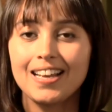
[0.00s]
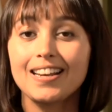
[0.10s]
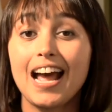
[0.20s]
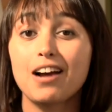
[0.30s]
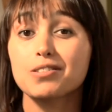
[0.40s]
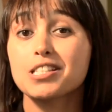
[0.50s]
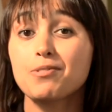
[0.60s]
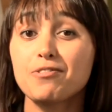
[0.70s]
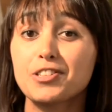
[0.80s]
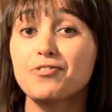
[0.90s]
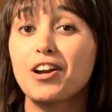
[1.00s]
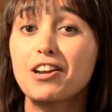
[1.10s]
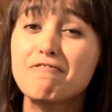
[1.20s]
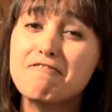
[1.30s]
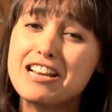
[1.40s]
Now, some of us find
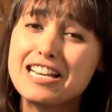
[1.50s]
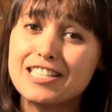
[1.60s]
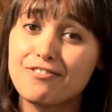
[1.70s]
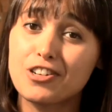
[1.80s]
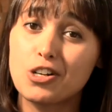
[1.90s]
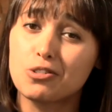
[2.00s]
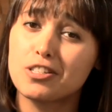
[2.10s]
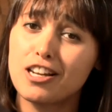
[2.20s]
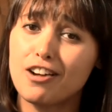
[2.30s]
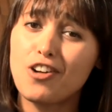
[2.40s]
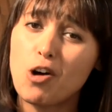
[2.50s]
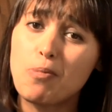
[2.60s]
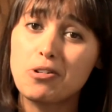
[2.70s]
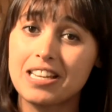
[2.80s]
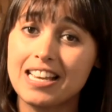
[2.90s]
it really difficult to love our
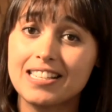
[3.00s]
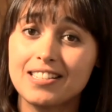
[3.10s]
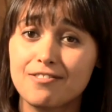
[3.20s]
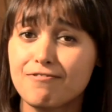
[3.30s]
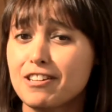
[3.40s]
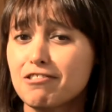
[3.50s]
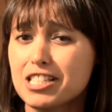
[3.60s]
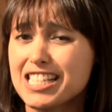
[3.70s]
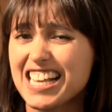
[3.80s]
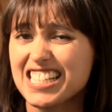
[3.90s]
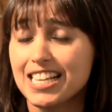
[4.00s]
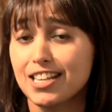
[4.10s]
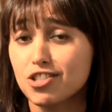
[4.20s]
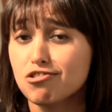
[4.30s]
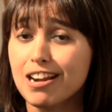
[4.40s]
bodies and feel sexy
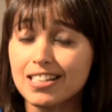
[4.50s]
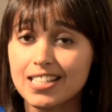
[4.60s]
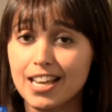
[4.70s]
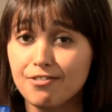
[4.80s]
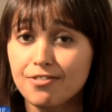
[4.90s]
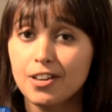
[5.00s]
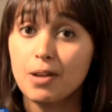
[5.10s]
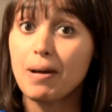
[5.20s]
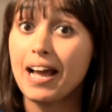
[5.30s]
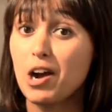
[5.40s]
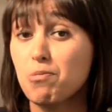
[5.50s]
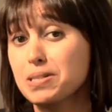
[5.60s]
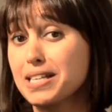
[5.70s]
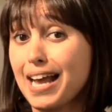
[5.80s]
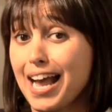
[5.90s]
and attractive, but help
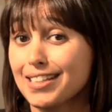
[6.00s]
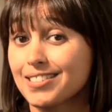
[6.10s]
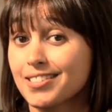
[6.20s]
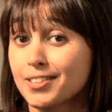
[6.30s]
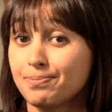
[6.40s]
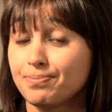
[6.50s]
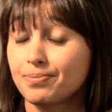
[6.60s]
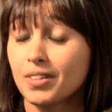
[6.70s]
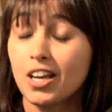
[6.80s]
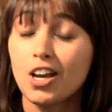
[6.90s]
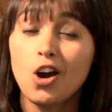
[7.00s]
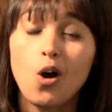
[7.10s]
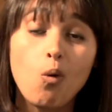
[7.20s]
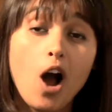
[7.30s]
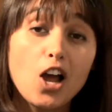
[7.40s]
is at hand.
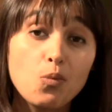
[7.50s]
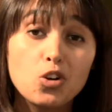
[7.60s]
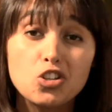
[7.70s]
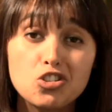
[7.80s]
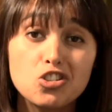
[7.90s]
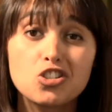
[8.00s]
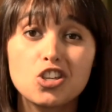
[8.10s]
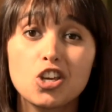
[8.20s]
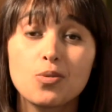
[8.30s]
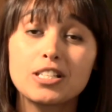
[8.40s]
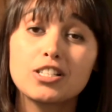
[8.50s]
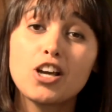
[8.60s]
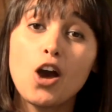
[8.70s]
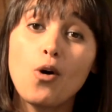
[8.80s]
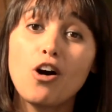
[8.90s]
What I want you to do is
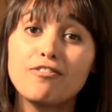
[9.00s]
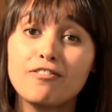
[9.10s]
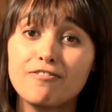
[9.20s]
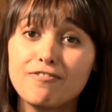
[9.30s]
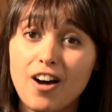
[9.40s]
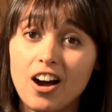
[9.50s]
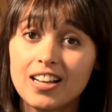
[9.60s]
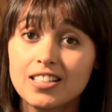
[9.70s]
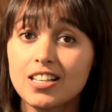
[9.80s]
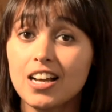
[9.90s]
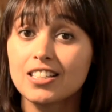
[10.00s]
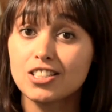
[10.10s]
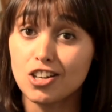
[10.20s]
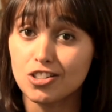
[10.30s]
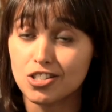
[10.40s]
go off and find a
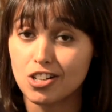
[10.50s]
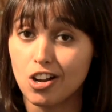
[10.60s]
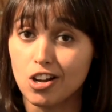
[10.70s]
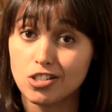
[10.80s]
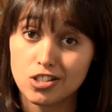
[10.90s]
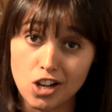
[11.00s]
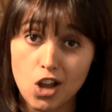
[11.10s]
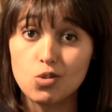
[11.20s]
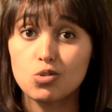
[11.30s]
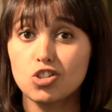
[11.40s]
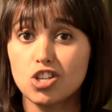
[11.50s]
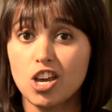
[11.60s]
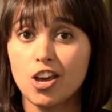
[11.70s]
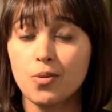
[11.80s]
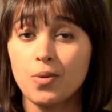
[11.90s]
dance class that's local to
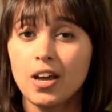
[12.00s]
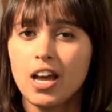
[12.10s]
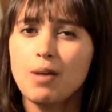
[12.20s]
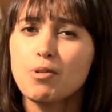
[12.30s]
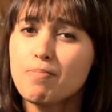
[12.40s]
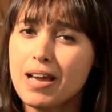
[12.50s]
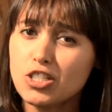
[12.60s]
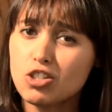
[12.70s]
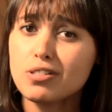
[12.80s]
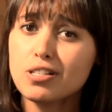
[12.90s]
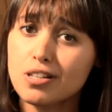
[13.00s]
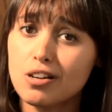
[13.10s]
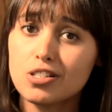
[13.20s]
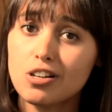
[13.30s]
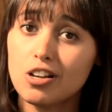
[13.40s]
you, but make sure it's a
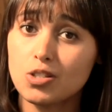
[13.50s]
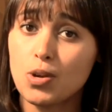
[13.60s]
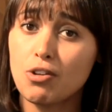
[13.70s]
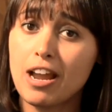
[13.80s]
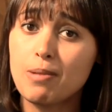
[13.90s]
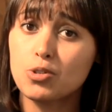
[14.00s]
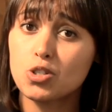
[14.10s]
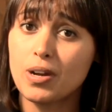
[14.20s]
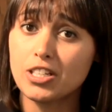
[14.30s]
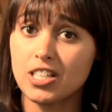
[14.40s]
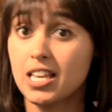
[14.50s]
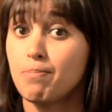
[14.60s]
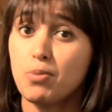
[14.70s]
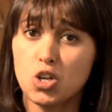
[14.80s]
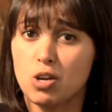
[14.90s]
dance class where you're able to actually
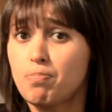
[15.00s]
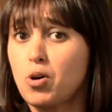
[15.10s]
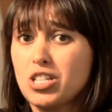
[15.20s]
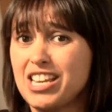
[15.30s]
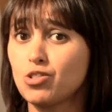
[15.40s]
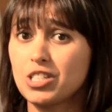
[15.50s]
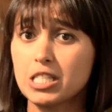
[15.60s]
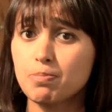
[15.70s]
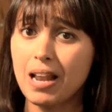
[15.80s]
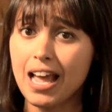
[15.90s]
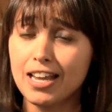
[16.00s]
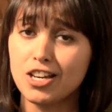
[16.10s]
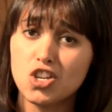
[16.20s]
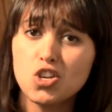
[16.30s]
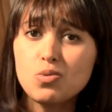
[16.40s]
put your body on display
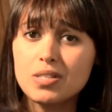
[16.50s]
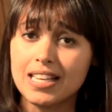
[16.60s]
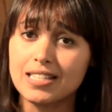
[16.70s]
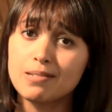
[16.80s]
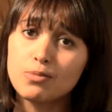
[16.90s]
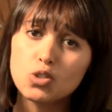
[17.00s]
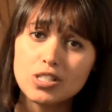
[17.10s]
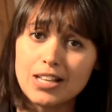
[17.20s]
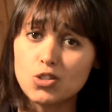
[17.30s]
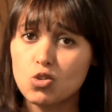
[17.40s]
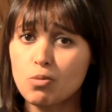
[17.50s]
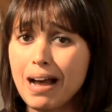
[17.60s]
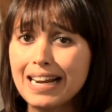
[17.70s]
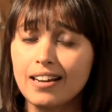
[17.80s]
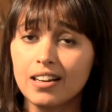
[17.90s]
and use this in a more sensual
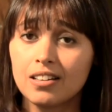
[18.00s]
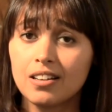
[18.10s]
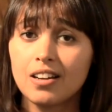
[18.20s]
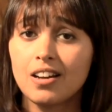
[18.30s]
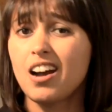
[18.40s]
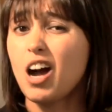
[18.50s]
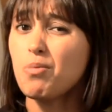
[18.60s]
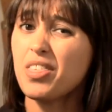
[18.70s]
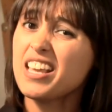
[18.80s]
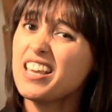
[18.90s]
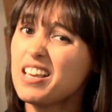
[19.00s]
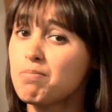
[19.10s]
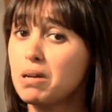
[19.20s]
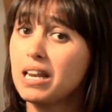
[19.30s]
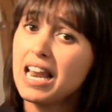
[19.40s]
manner. I'm
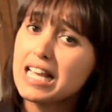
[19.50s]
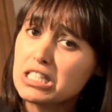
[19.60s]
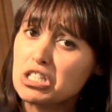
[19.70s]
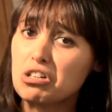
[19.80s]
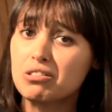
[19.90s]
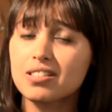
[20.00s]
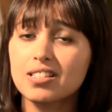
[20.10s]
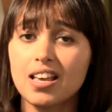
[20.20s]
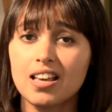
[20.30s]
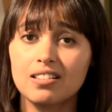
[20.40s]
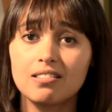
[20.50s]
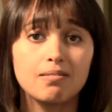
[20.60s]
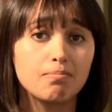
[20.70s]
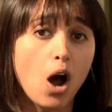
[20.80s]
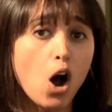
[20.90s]
thinking burlesque
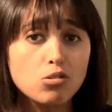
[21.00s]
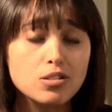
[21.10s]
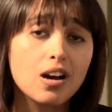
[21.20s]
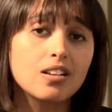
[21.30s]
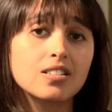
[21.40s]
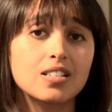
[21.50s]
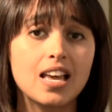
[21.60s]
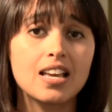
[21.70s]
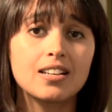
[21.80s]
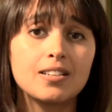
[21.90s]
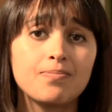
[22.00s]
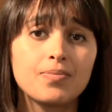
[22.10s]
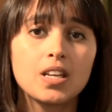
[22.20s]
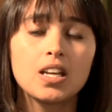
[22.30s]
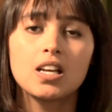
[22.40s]
dancing, pole dancing,
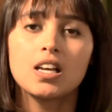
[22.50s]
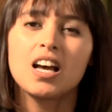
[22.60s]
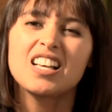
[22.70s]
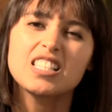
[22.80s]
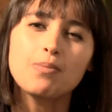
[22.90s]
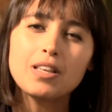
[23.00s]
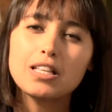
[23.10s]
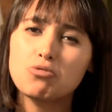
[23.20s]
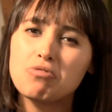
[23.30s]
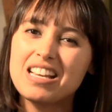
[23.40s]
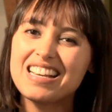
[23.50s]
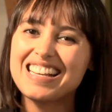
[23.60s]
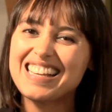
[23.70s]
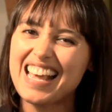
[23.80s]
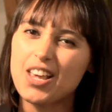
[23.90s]
something that's really
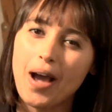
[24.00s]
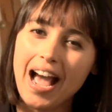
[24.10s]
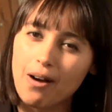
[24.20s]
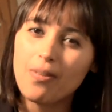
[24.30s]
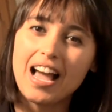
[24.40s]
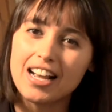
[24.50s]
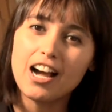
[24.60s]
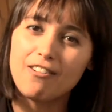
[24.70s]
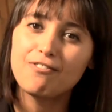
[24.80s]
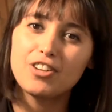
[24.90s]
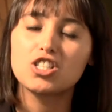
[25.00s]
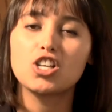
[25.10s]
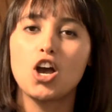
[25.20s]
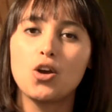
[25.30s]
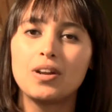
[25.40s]
going to get you out that comfort
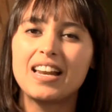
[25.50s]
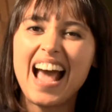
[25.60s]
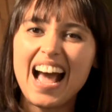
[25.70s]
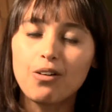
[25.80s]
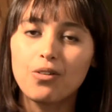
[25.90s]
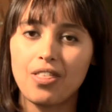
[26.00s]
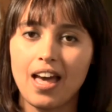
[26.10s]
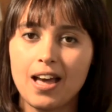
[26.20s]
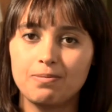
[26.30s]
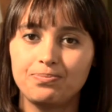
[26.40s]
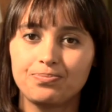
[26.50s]
zone and out there.